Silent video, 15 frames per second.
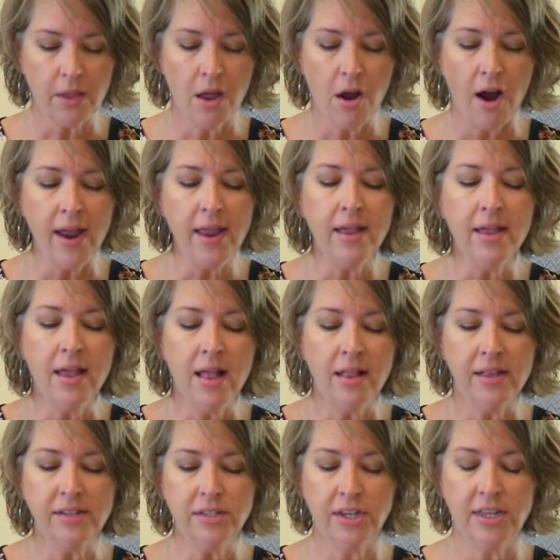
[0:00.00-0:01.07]
All right.
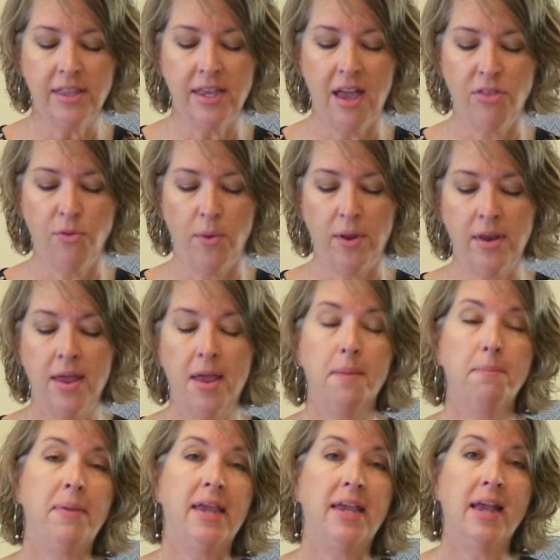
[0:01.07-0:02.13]
Let's look at the other one.
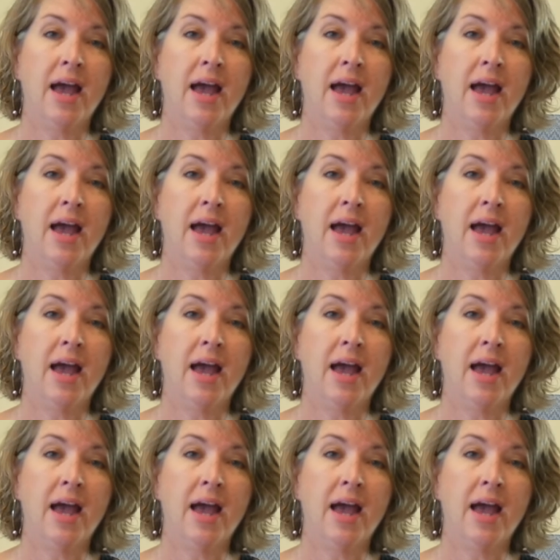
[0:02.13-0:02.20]
Be